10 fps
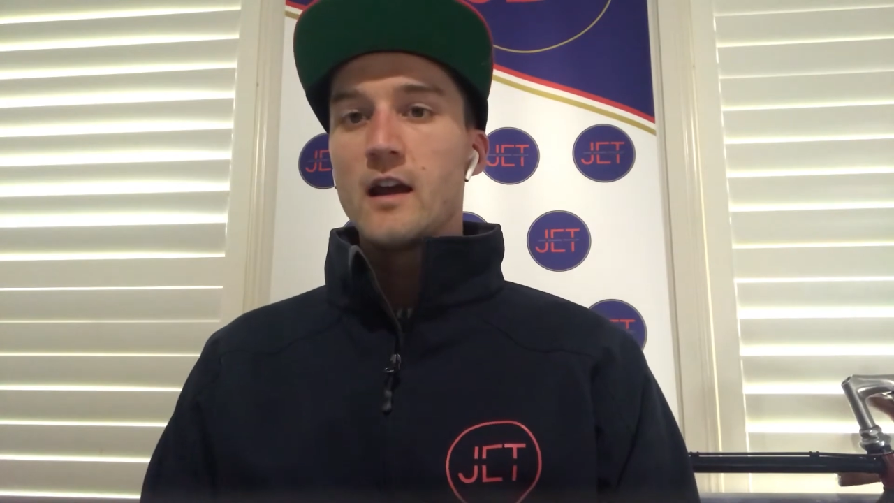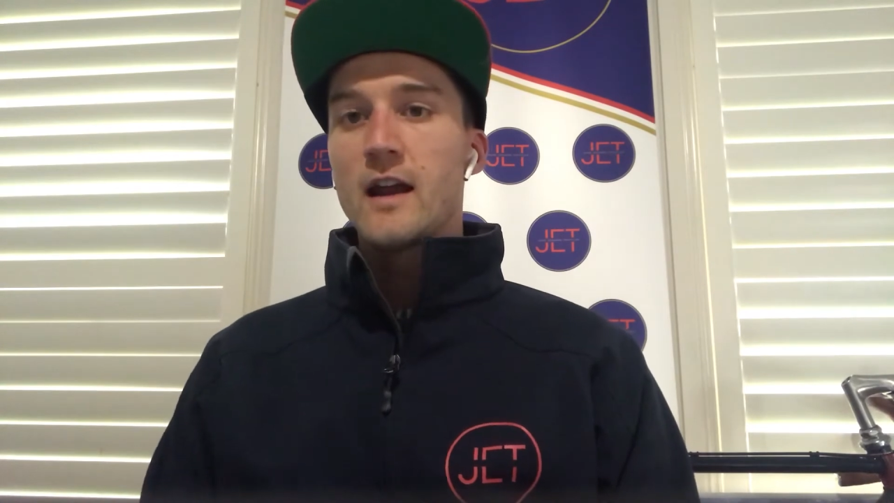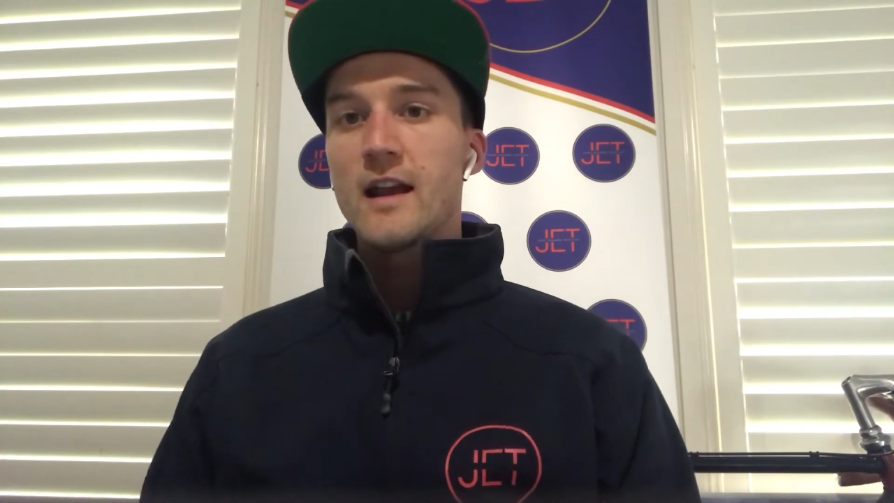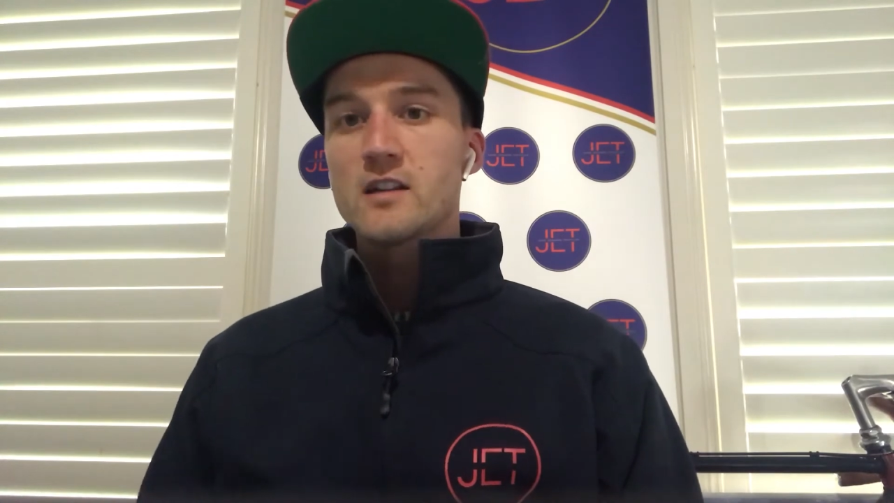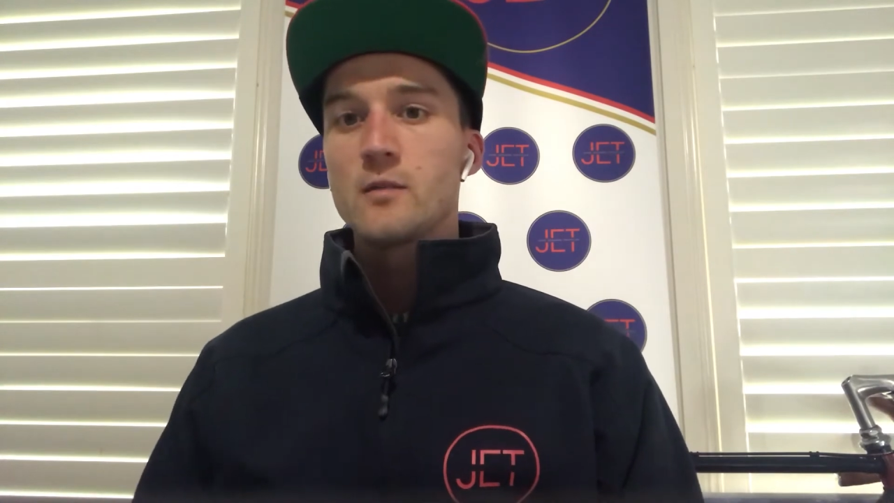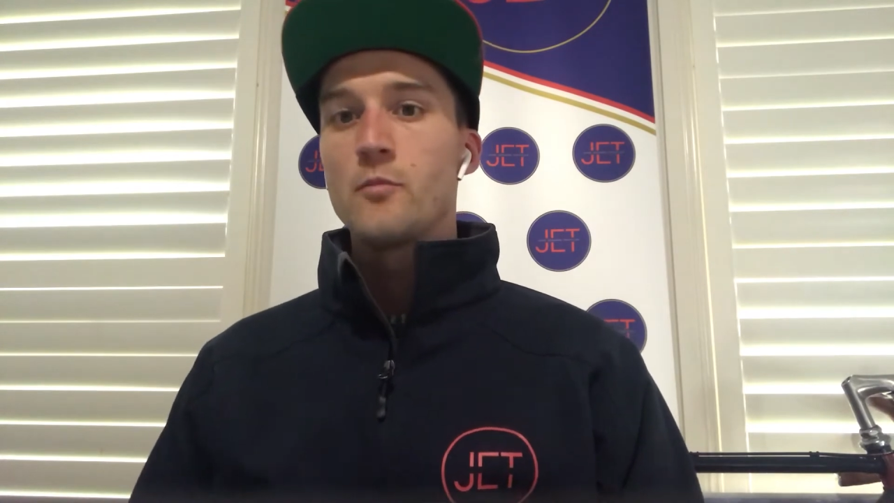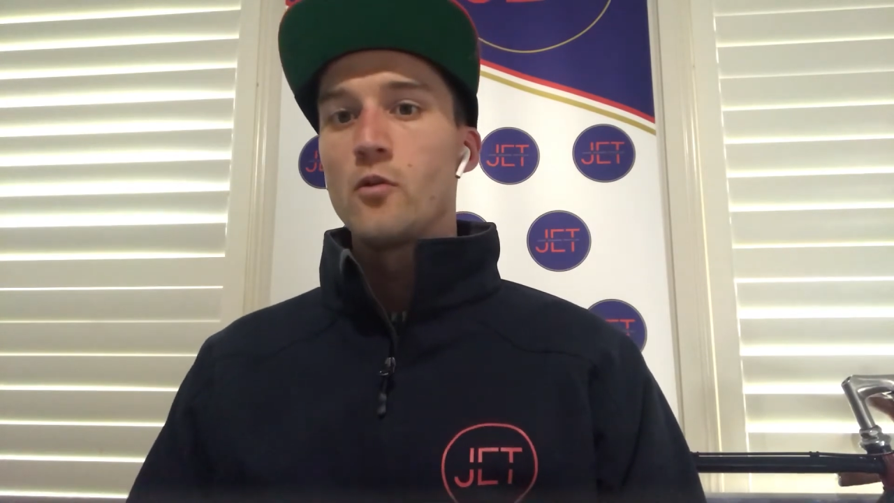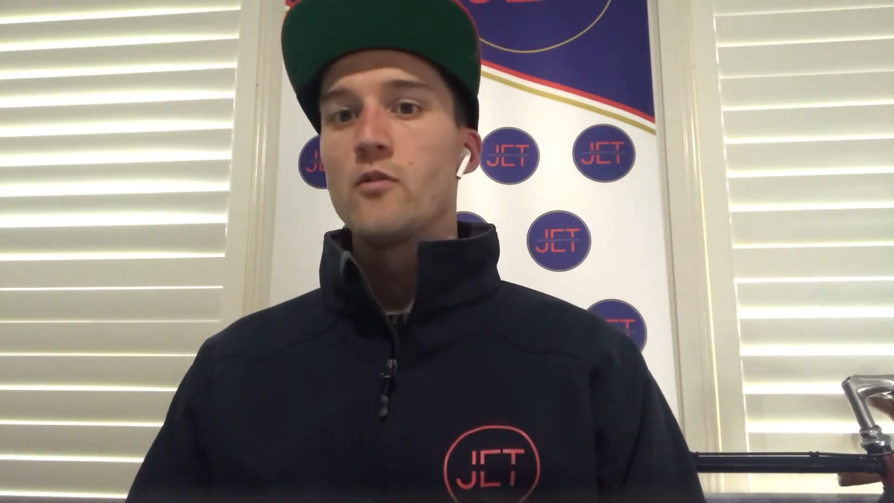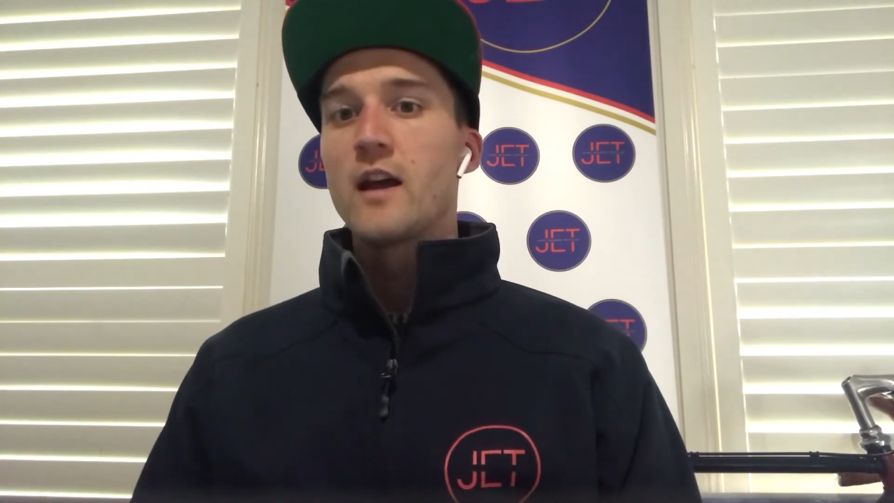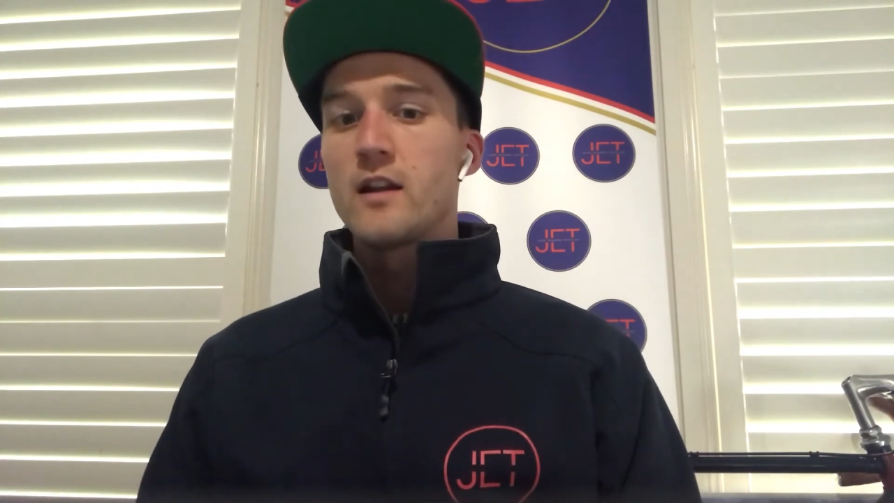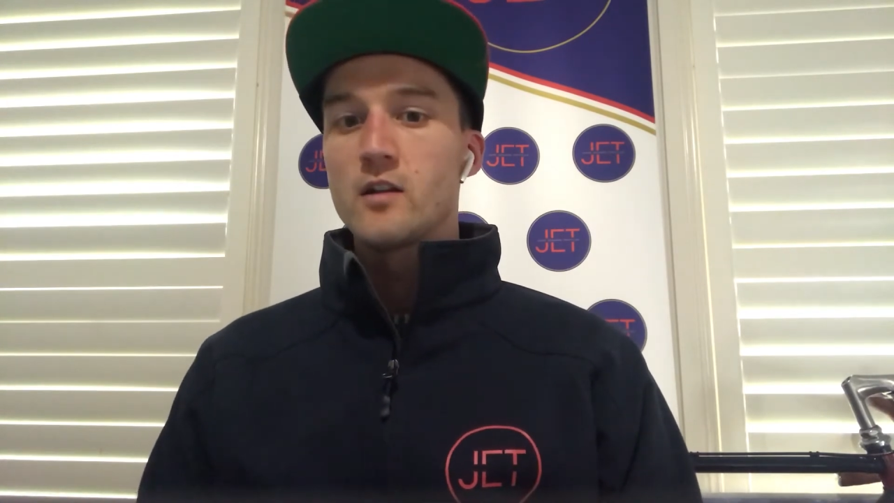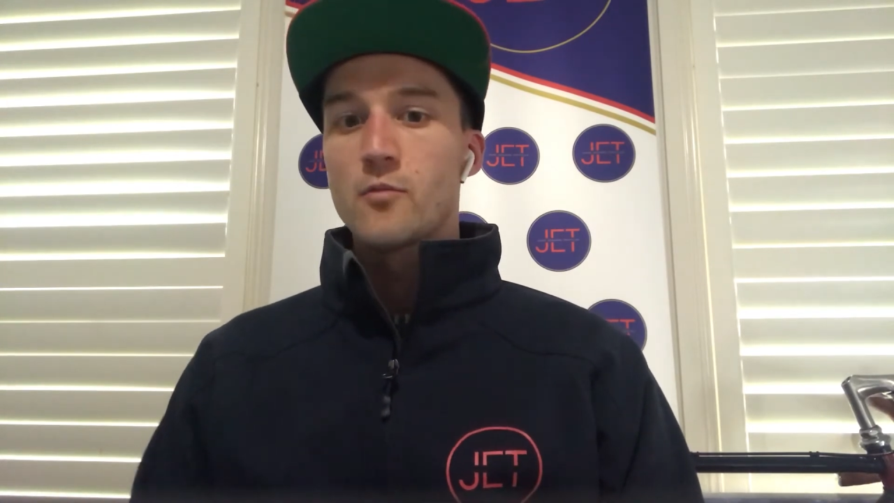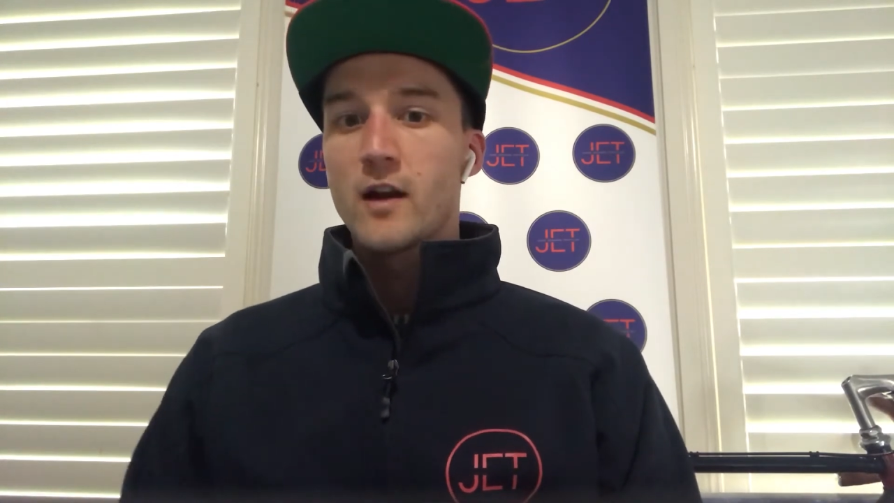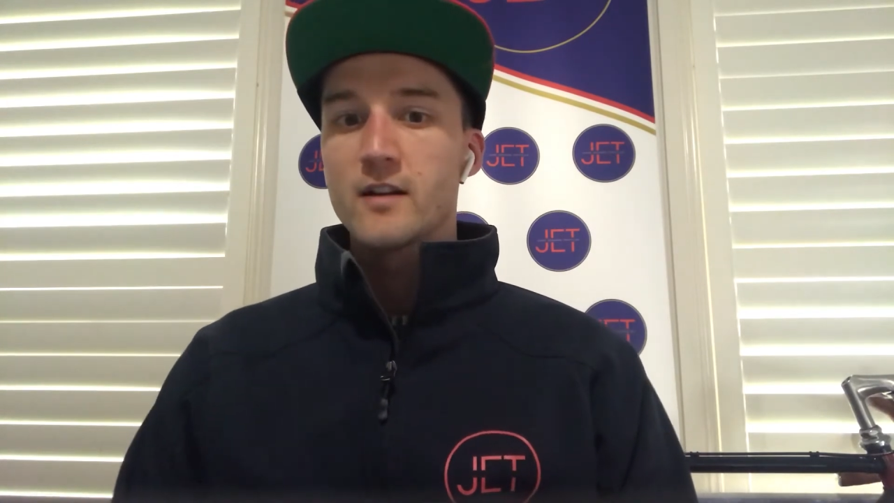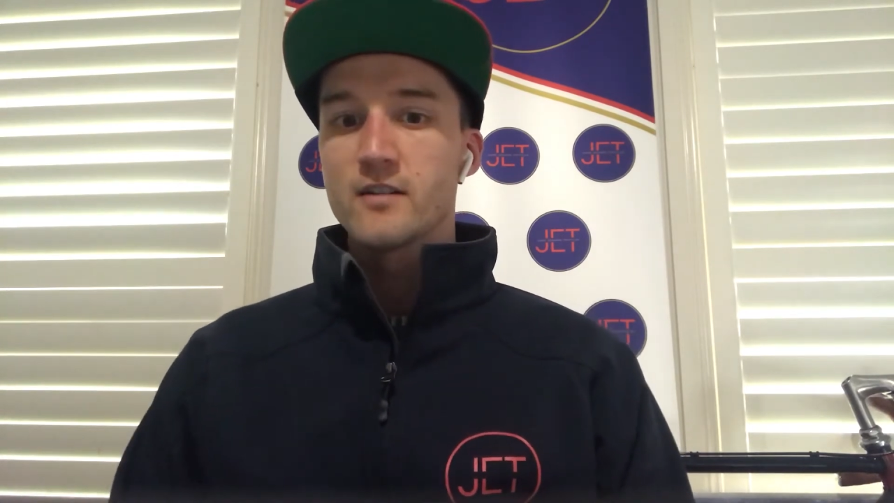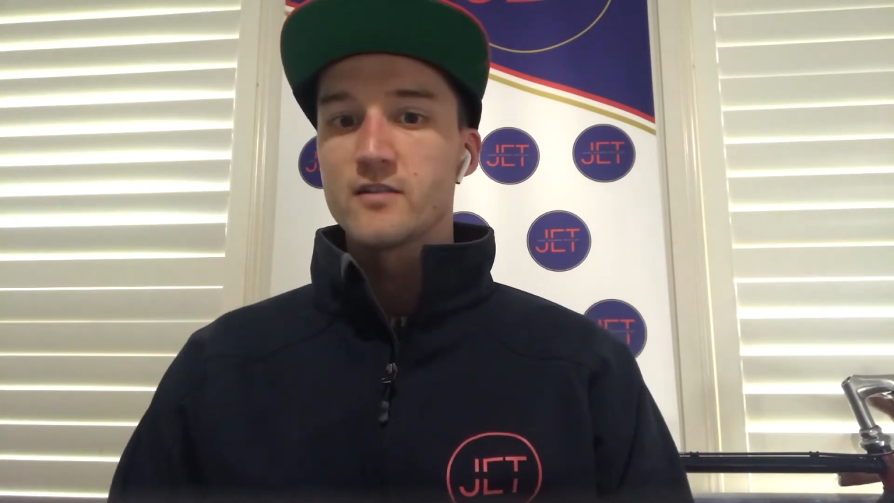and actually put that into practice.